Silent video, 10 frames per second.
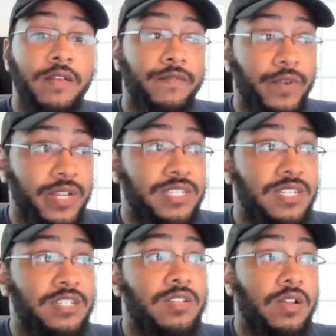for
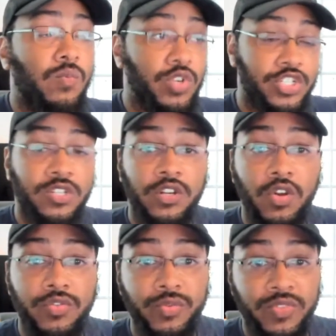instance, we're just going to
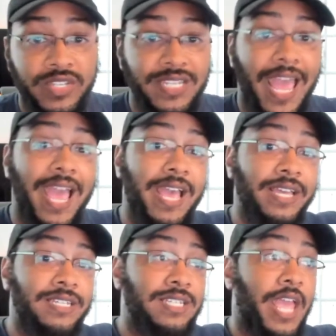go through this
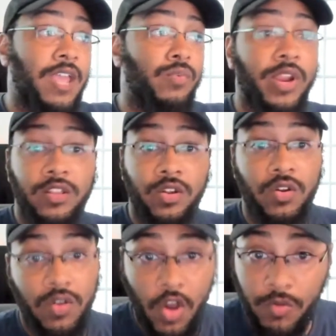as a regular
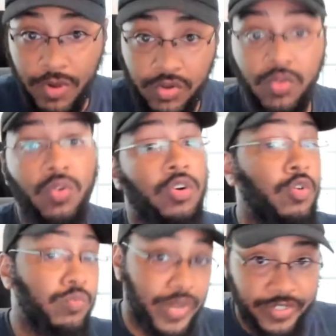homeowner or
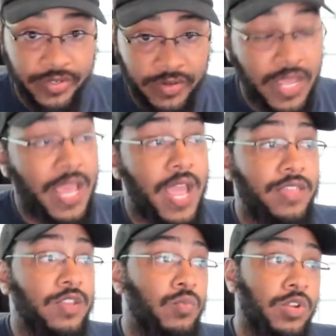home renter, and
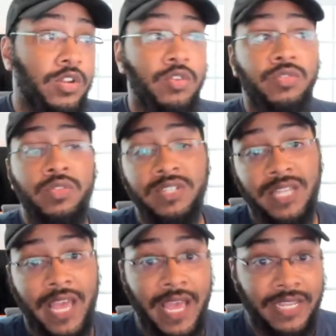then we're going to go through this
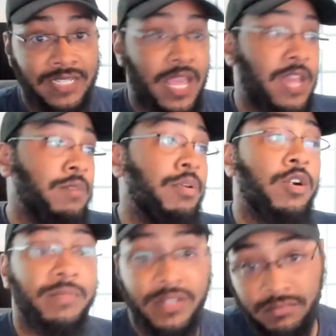as an
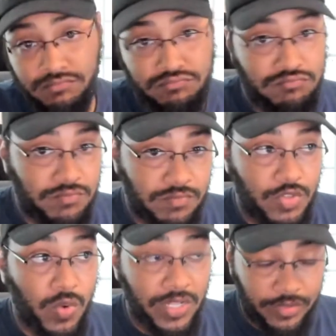apartment
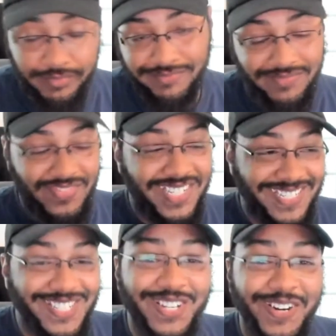dweller.
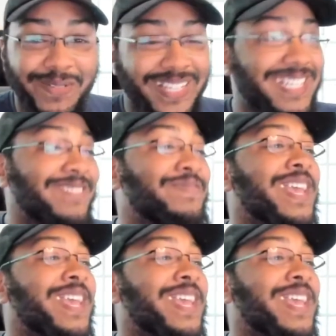Sorry about that.